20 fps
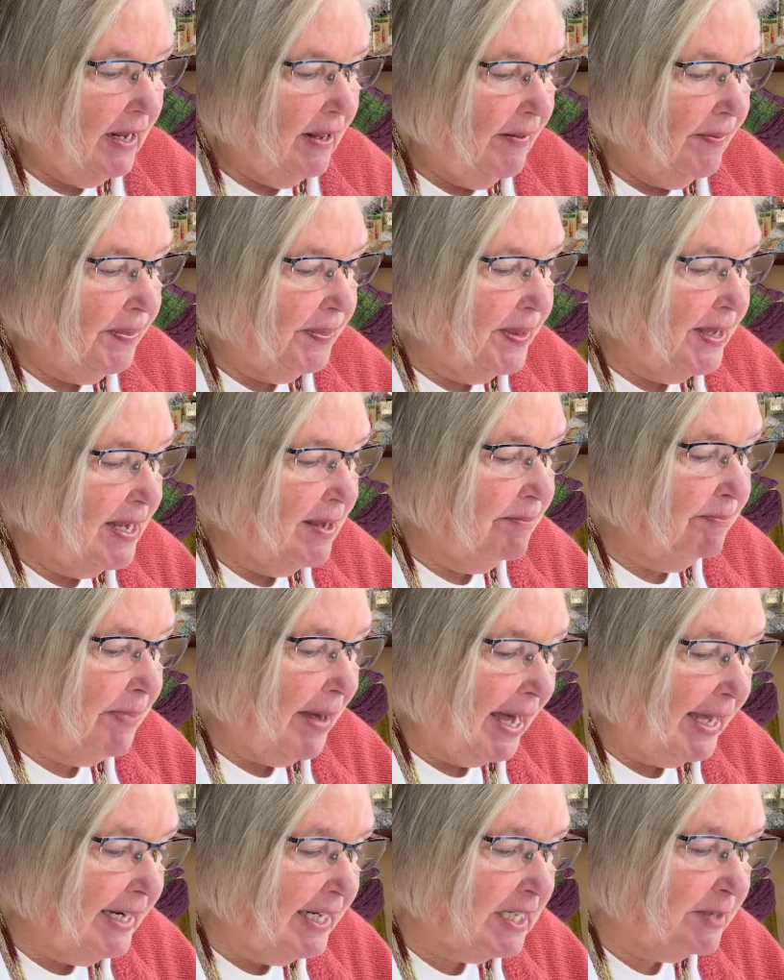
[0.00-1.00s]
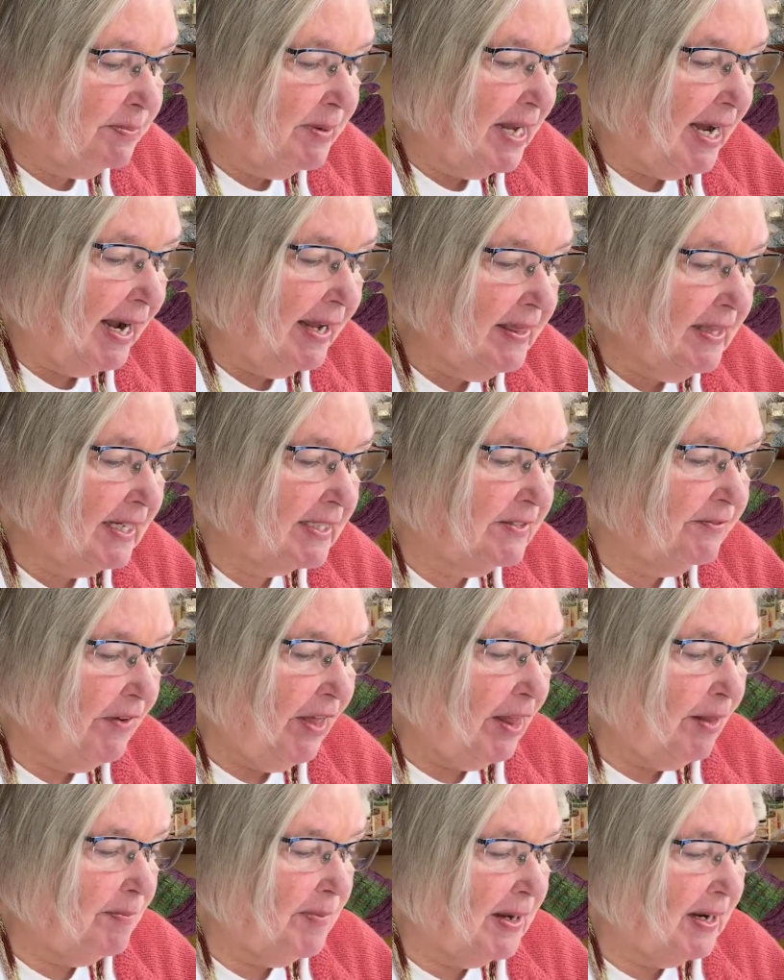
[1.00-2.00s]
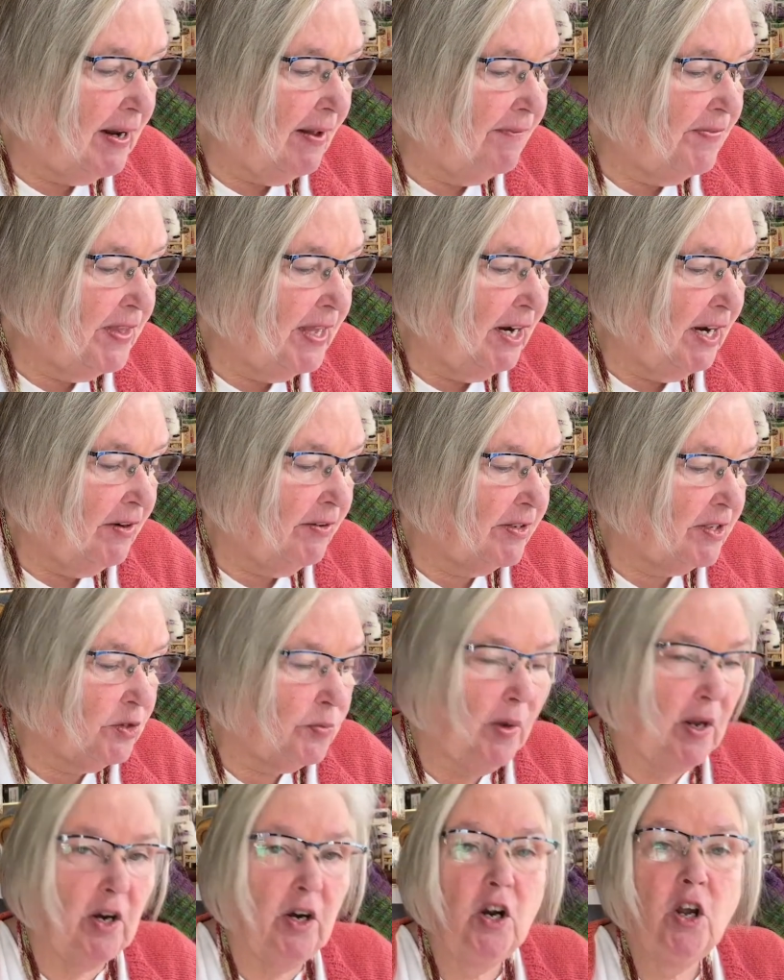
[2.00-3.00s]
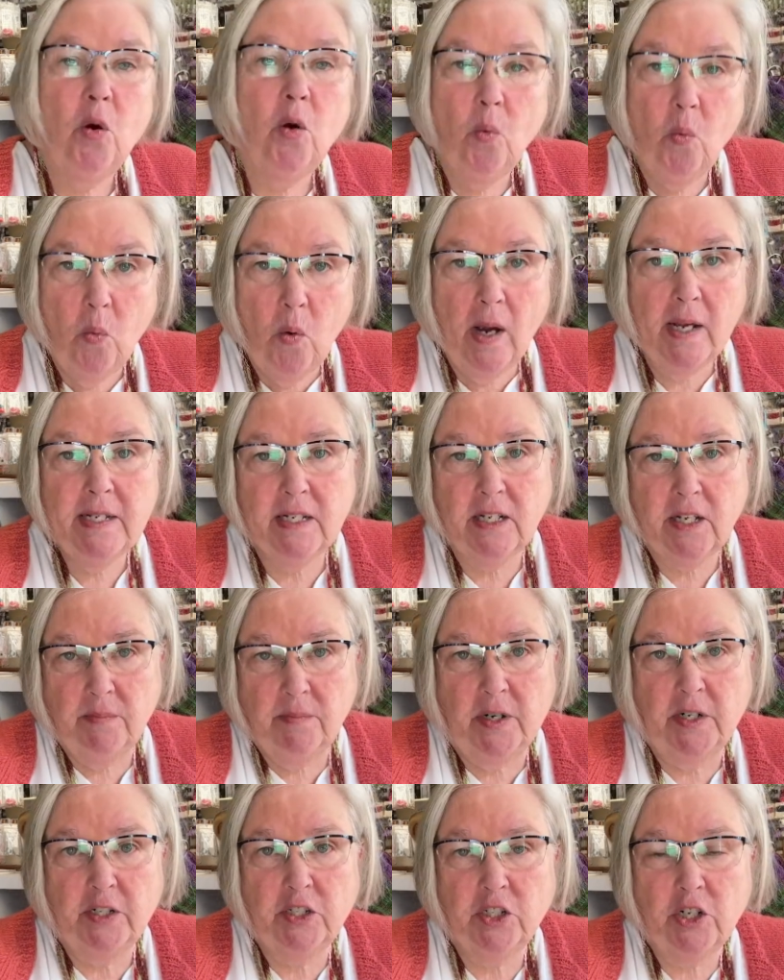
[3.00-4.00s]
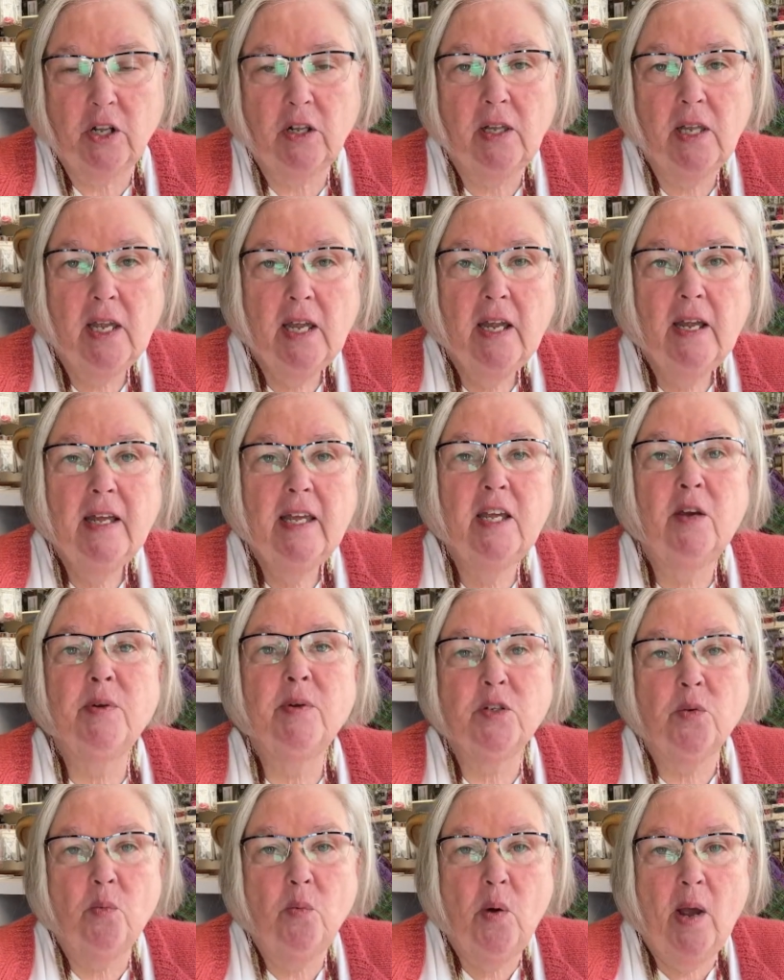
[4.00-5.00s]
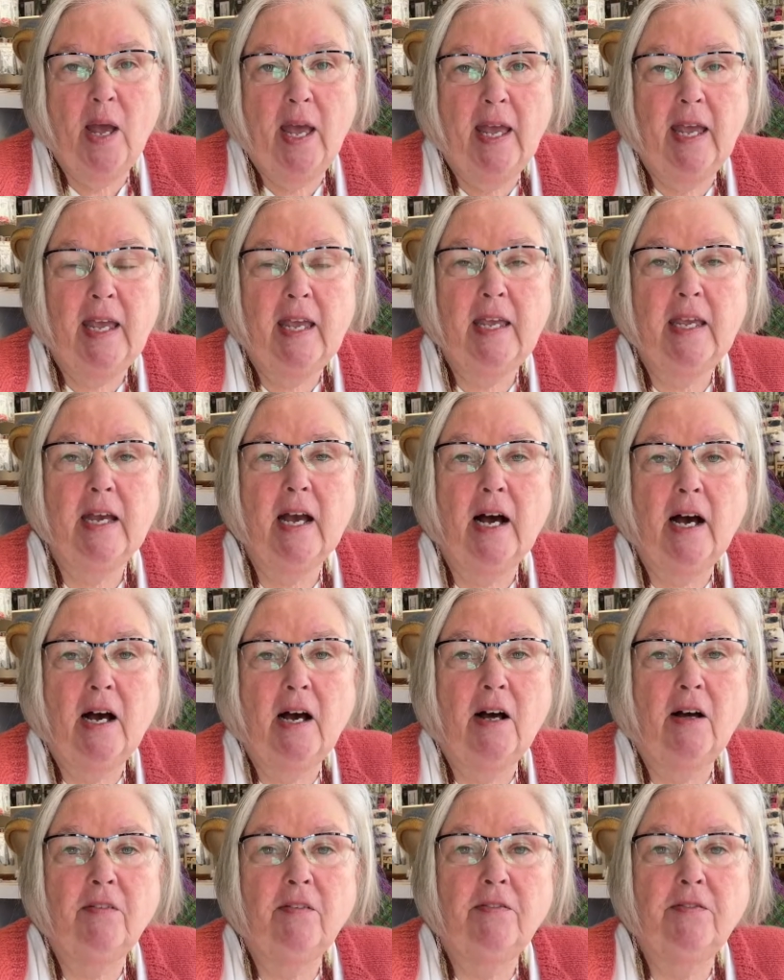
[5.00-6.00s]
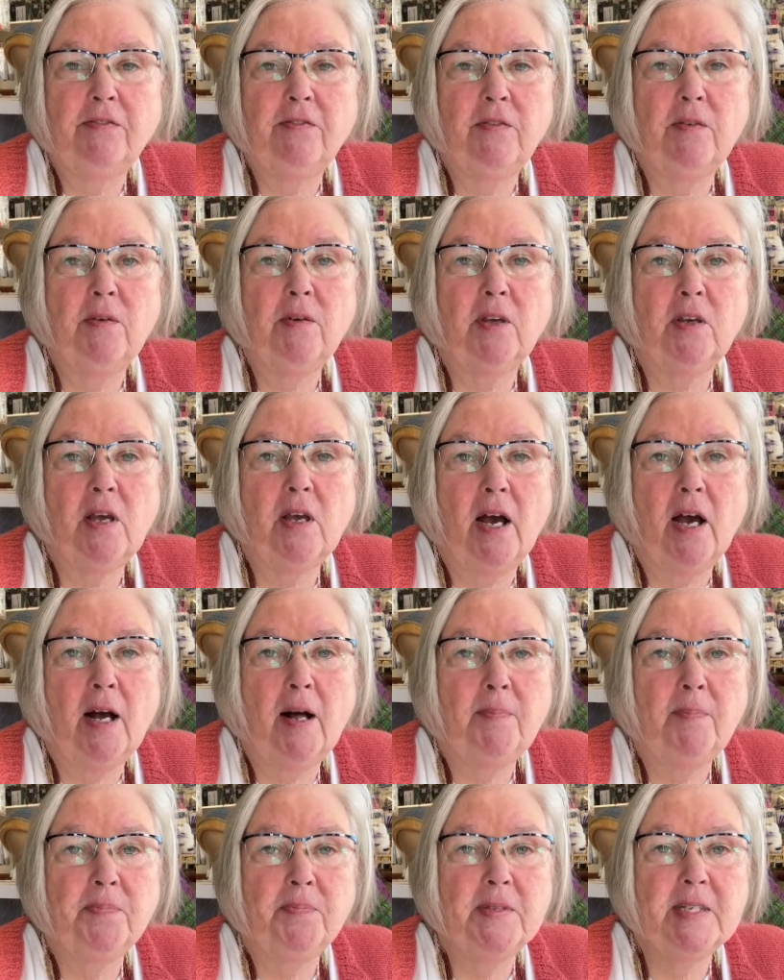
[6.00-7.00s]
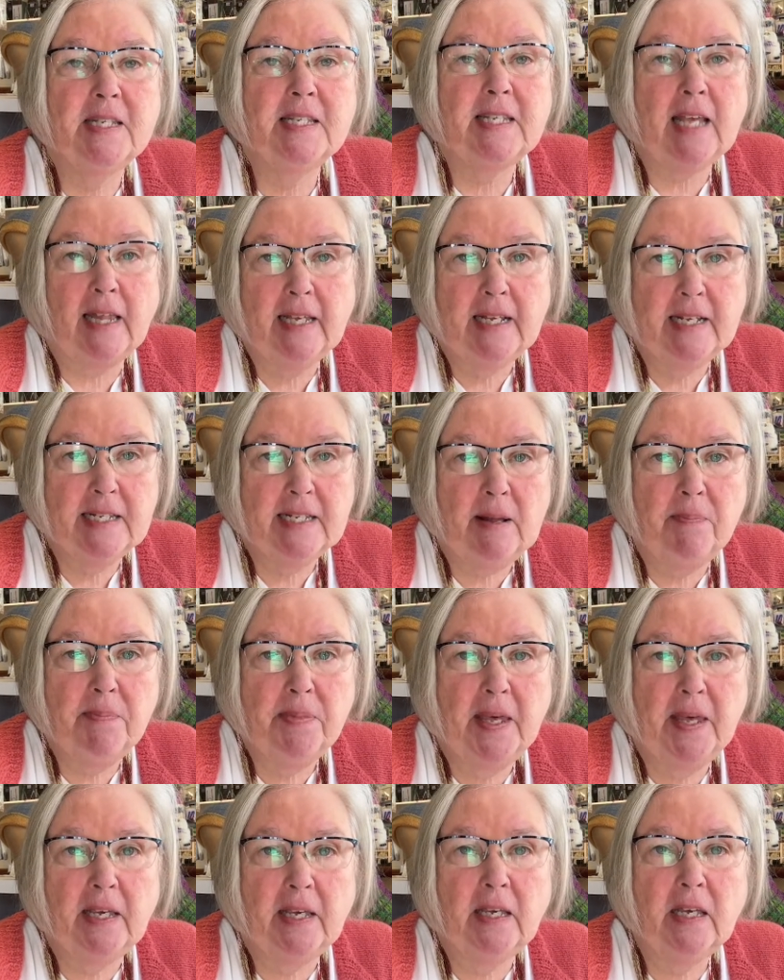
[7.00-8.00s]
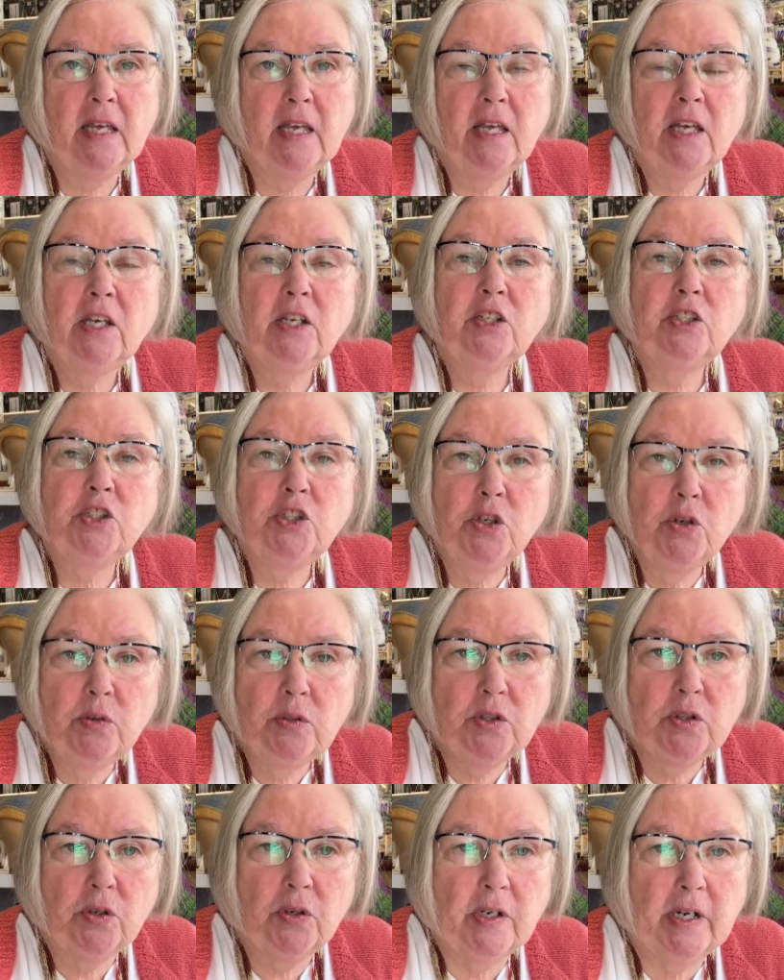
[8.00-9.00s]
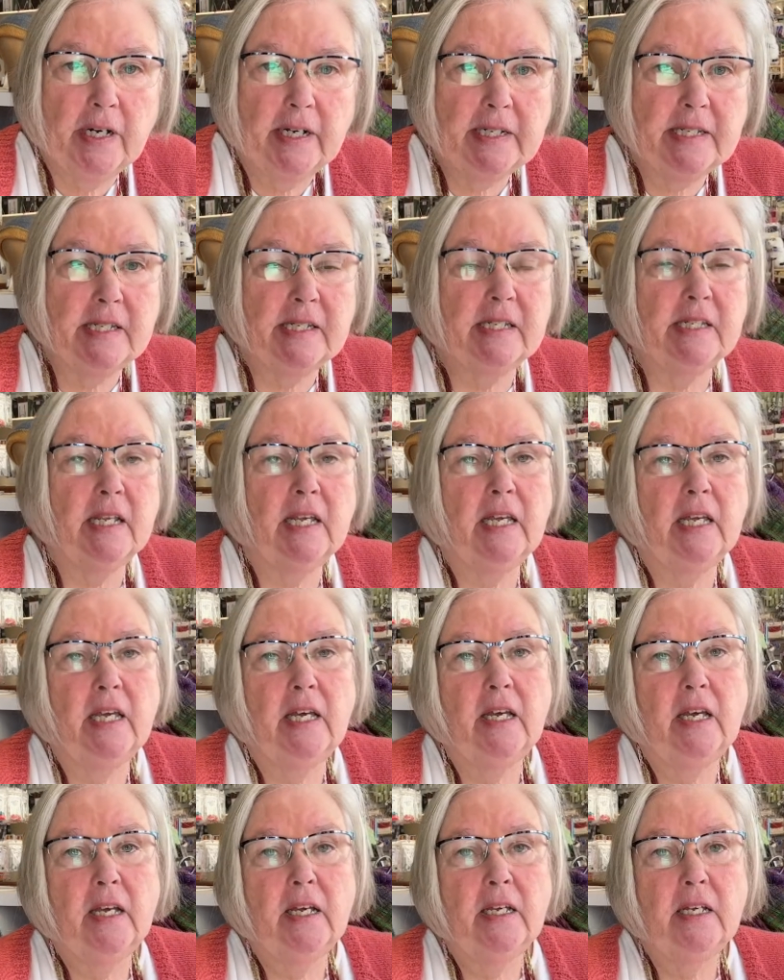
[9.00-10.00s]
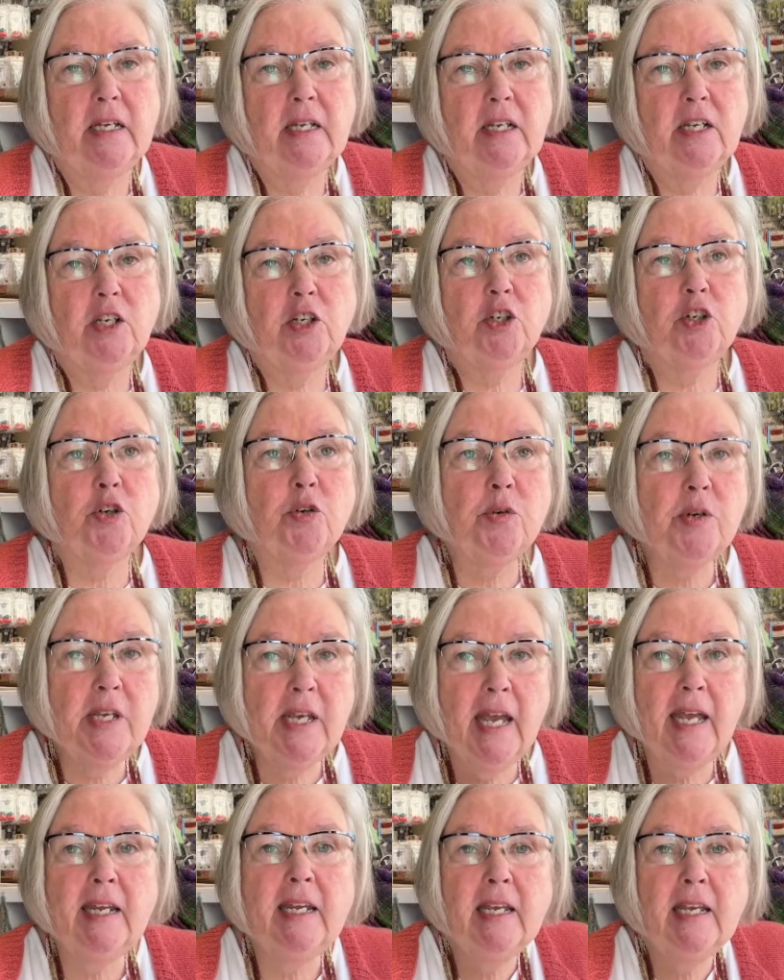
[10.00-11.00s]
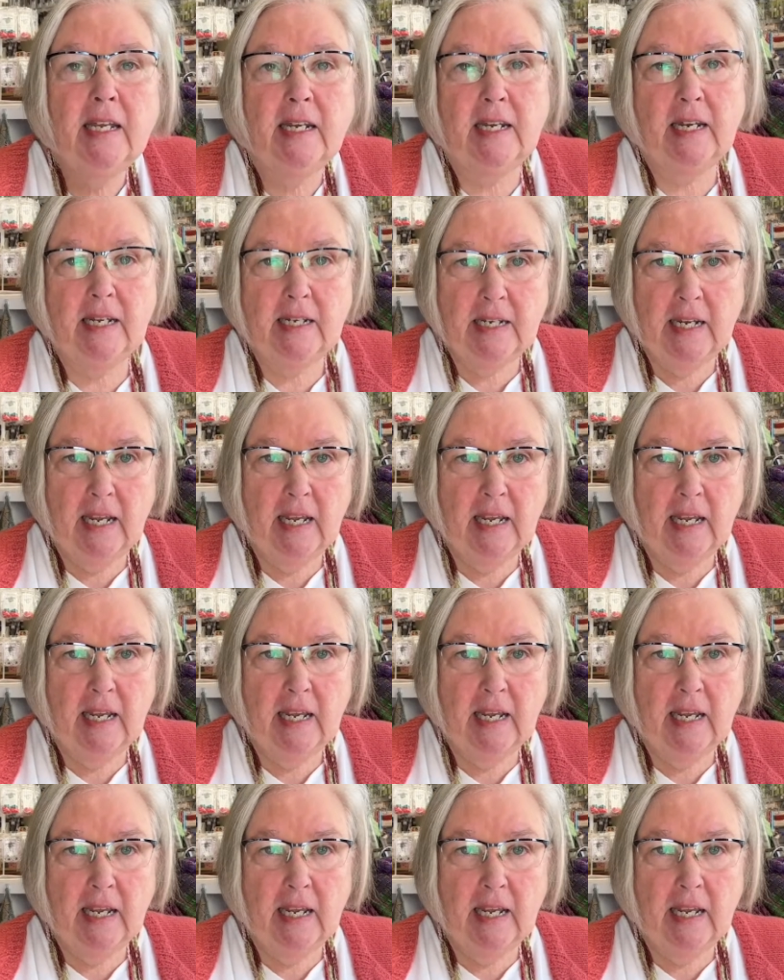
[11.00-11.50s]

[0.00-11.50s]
The impetus behind the development of the Aran sweater was commercial. It was a way of selling something to tourists, creating an